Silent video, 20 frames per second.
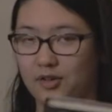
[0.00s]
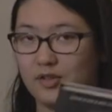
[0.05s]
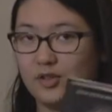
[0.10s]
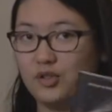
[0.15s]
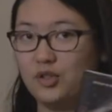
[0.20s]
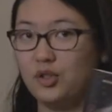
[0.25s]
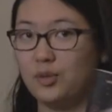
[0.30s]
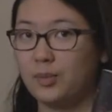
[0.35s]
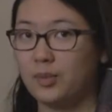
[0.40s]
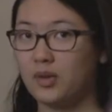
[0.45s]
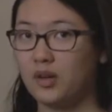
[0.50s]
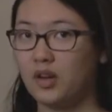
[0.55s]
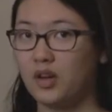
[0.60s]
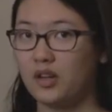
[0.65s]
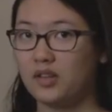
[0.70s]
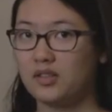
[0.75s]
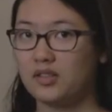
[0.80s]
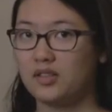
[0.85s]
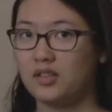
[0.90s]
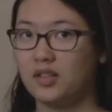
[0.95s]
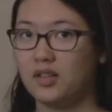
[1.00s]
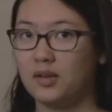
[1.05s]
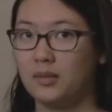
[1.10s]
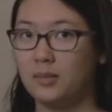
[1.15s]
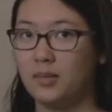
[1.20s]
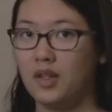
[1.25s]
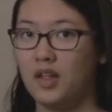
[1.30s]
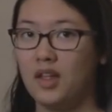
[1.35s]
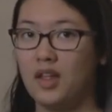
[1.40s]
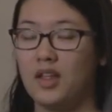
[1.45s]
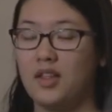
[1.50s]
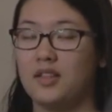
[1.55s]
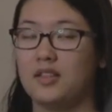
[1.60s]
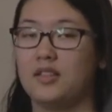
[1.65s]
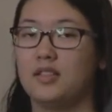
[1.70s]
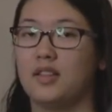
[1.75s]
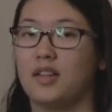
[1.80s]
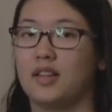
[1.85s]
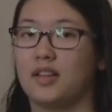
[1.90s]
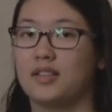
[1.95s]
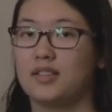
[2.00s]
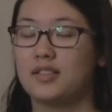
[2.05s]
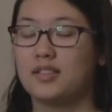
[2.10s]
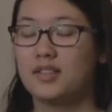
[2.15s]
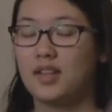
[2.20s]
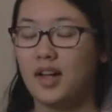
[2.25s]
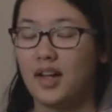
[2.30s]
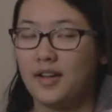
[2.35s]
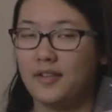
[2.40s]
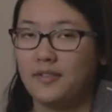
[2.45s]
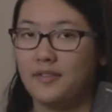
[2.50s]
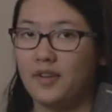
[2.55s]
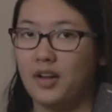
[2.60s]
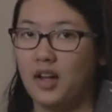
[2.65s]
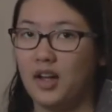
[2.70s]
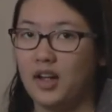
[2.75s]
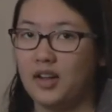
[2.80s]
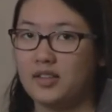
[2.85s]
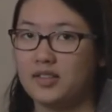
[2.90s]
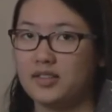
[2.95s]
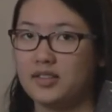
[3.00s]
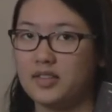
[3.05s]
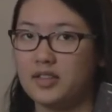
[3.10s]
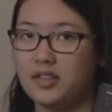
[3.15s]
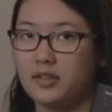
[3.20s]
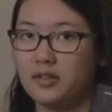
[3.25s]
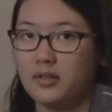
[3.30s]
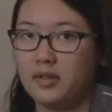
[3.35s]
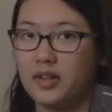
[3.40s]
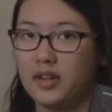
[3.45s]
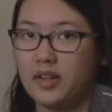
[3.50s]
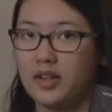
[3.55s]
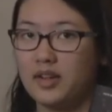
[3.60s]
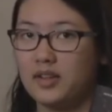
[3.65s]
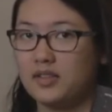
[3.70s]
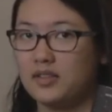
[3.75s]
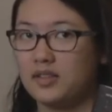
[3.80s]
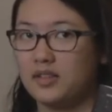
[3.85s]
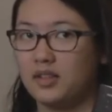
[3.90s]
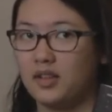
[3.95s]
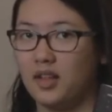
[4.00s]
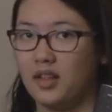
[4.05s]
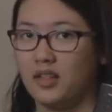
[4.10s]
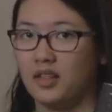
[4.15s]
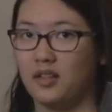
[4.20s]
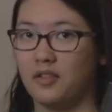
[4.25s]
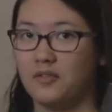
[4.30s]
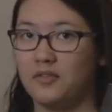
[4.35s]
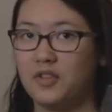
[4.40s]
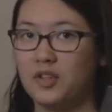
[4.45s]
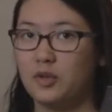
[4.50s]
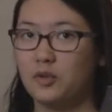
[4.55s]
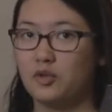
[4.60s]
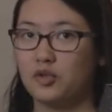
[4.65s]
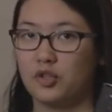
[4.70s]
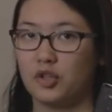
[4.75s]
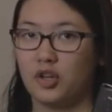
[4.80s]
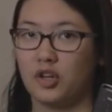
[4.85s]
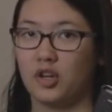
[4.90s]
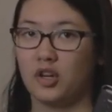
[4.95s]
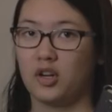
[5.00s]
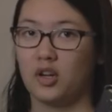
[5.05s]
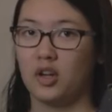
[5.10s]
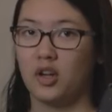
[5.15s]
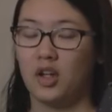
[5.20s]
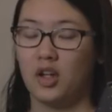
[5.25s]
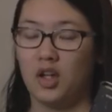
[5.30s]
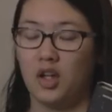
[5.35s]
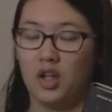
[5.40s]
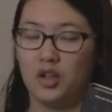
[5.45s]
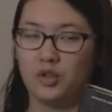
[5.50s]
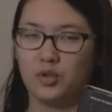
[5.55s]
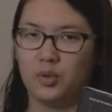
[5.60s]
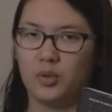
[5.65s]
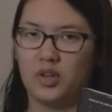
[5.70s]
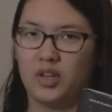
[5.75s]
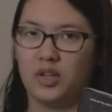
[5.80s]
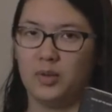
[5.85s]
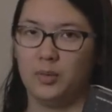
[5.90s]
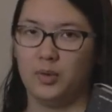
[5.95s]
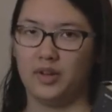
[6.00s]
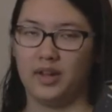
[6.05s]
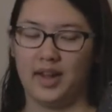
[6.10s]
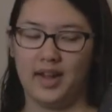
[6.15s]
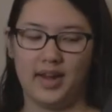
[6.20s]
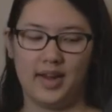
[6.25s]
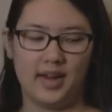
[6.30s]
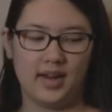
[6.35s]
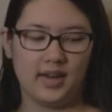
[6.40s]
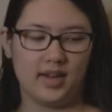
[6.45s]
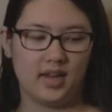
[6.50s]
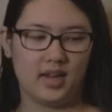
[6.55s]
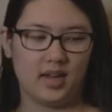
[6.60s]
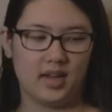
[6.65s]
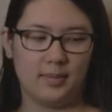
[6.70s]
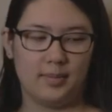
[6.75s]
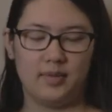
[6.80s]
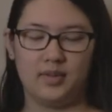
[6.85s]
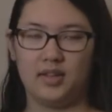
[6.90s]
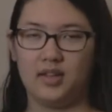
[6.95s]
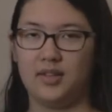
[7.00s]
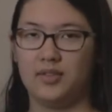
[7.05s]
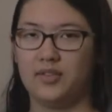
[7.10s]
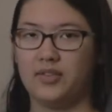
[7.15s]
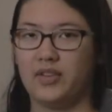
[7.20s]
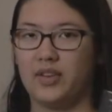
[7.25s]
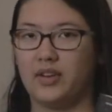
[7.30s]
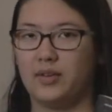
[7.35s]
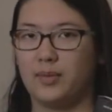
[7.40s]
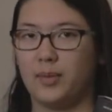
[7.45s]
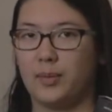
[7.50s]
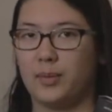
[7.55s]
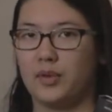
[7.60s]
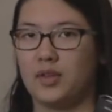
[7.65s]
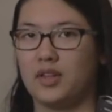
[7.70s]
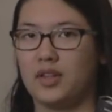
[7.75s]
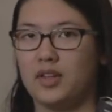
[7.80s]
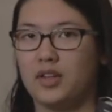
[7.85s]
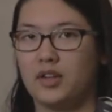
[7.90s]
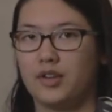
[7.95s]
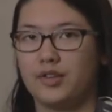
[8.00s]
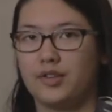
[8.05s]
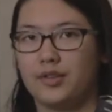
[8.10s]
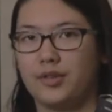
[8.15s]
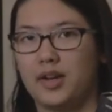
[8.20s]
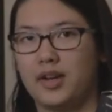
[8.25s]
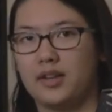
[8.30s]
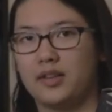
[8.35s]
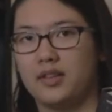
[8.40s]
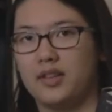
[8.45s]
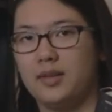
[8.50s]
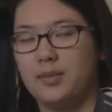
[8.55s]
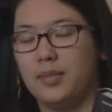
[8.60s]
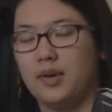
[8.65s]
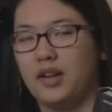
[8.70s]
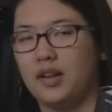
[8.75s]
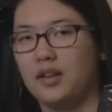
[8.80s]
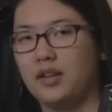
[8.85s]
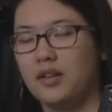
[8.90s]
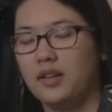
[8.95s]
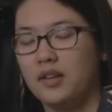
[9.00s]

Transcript: super awesome. It's like a sci-fi series in the future. 2180, I believe, if I remember the year correctly, but